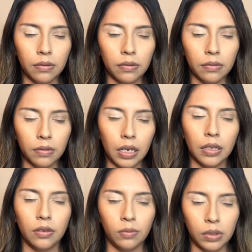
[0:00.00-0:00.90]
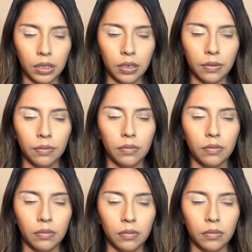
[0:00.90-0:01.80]
Yeah, don't set it.
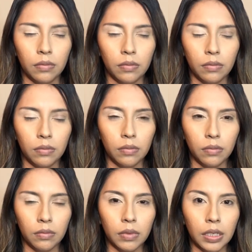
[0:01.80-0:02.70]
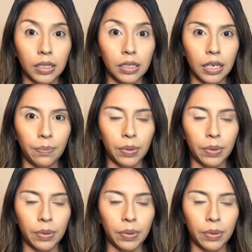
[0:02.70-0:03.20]
That's a tip.